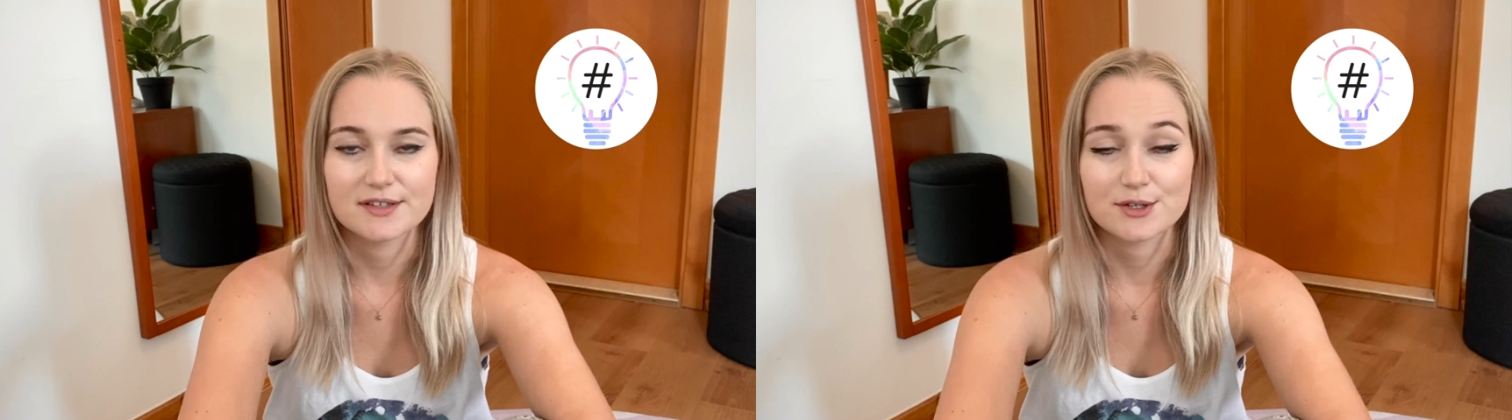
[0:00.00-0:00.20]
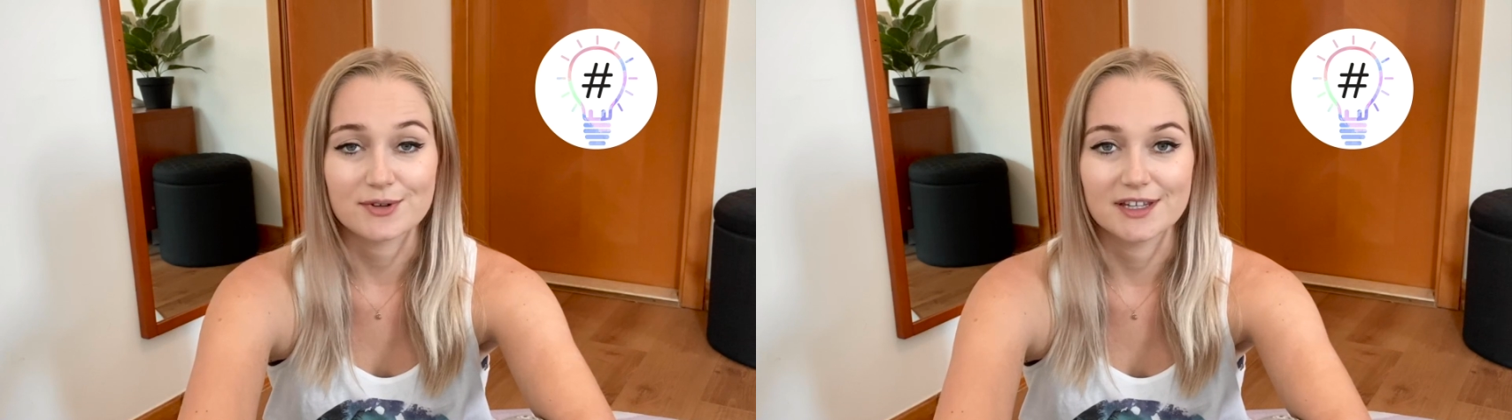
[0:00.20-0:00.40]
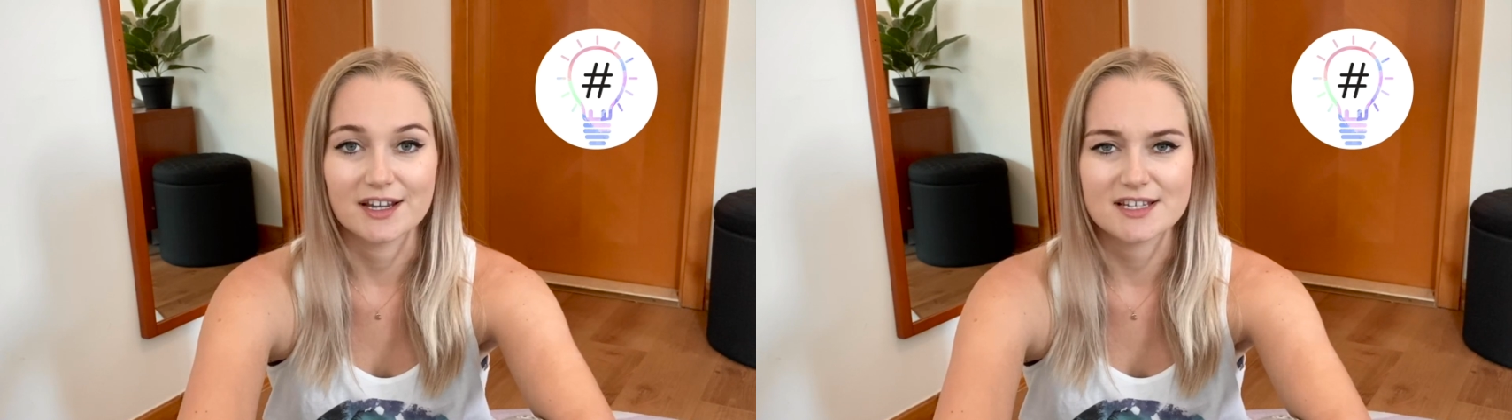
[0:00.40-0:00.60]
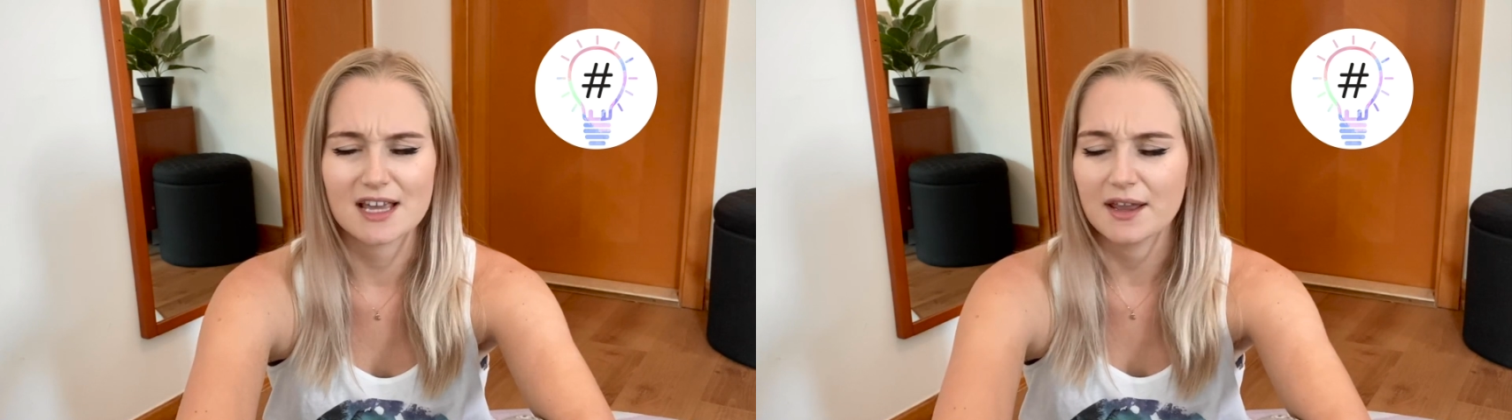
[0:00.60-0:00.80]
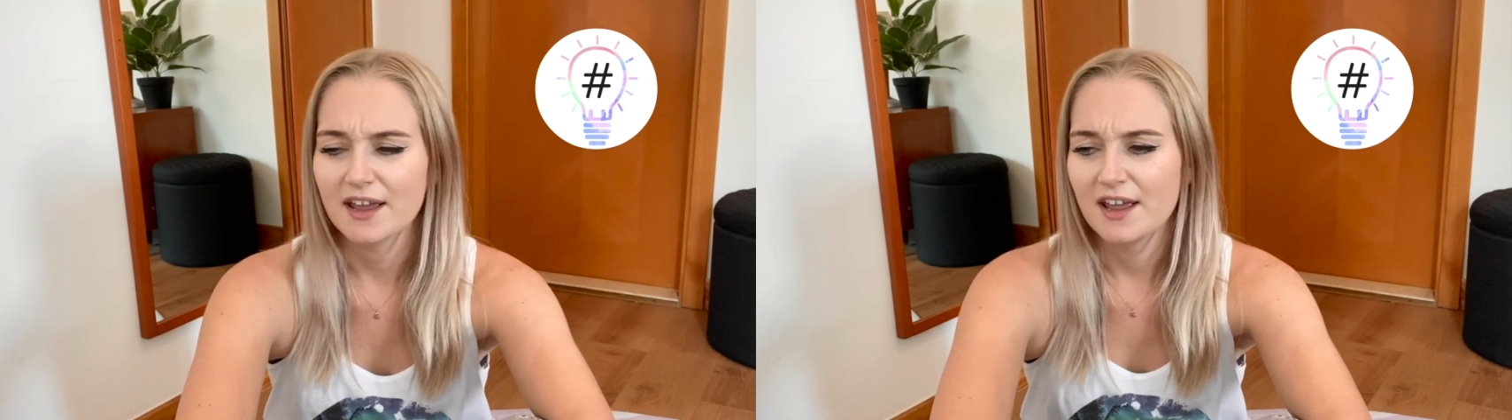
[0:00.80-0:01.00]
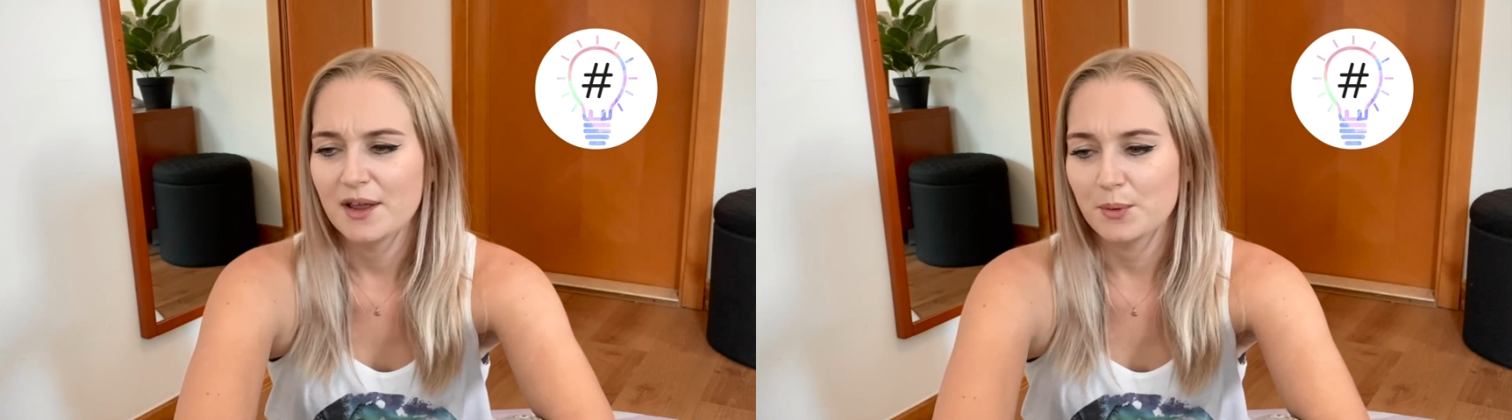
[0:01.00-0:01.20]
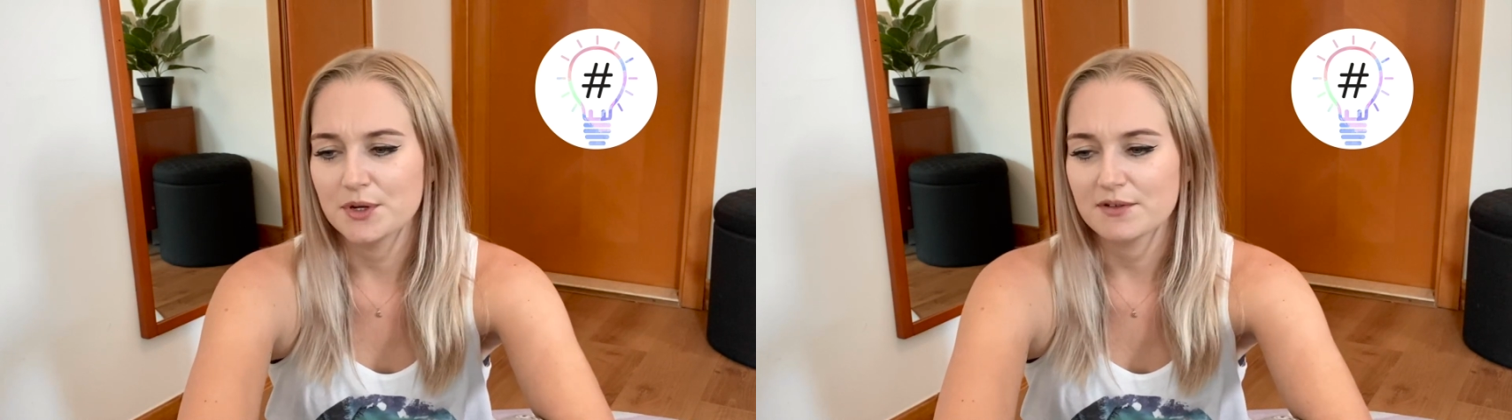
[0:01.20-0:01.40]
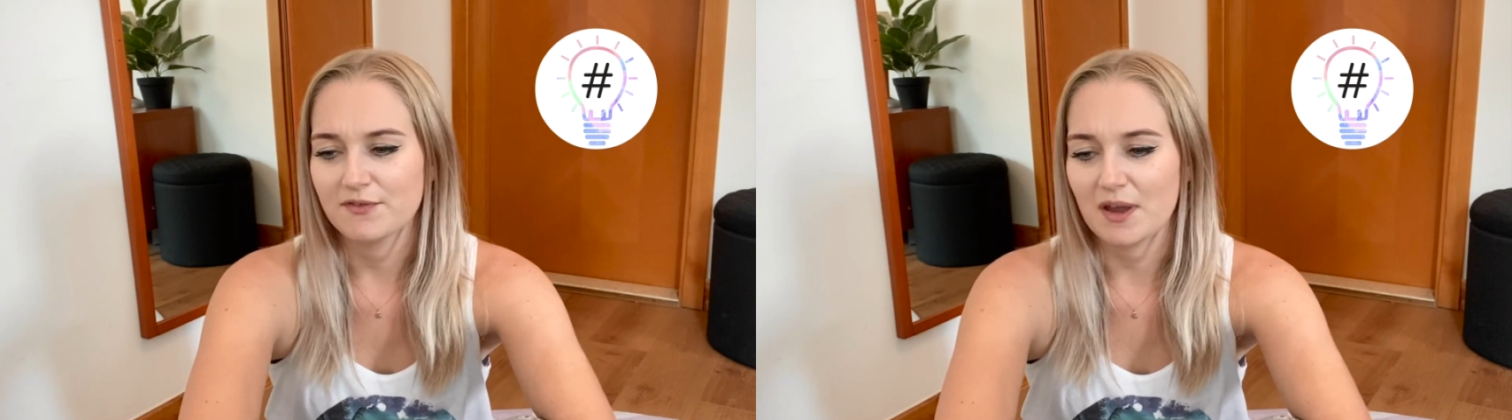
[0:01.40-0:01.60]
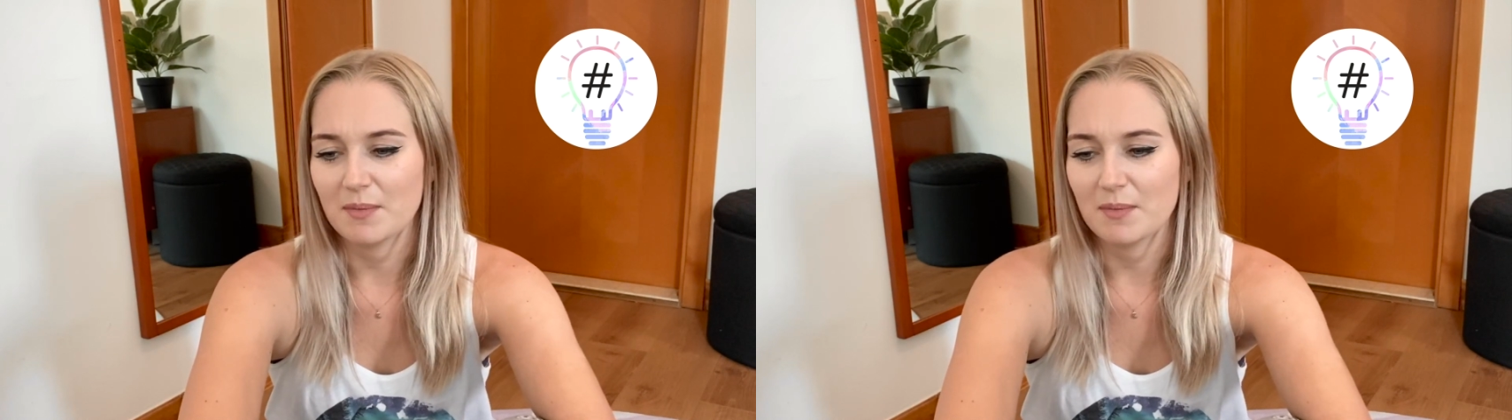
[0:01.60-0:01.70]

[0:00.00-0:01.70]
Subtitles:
So it's really nice. I wonder if I